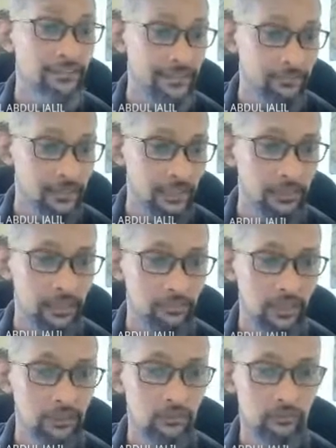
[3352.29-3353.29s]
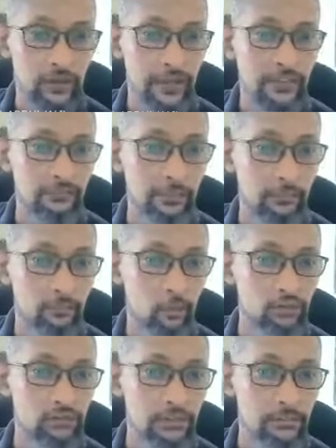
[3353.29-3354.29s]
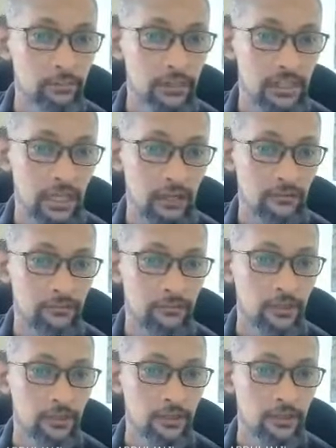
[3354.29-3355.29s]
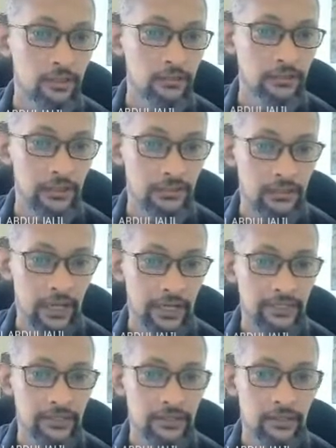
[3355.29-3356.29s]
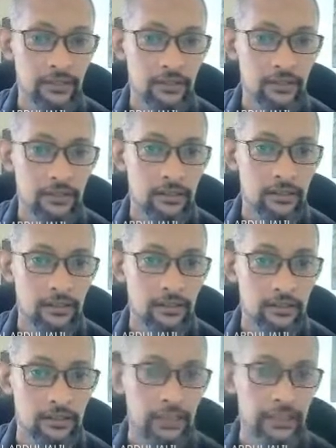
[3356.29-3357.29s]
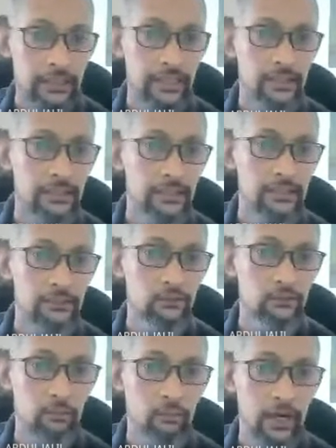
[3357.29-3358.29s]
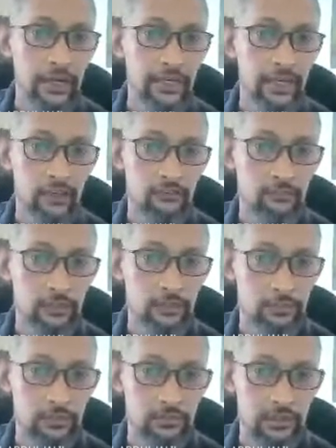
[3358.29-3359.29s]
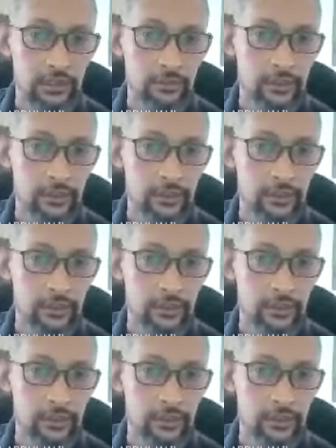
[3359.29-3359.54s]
time, I try to find a bit more simple kind of design that can lead into my kind of purpose there, right?